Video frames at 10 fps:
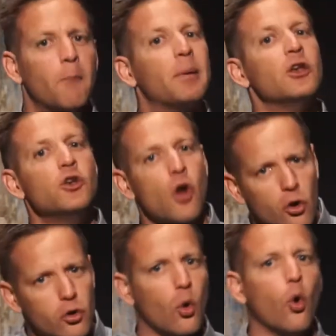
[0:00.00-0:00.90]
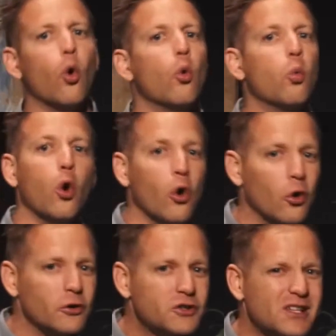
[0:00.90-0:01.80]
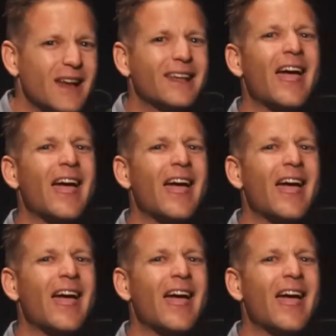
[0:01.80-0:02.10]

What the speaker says: but not all words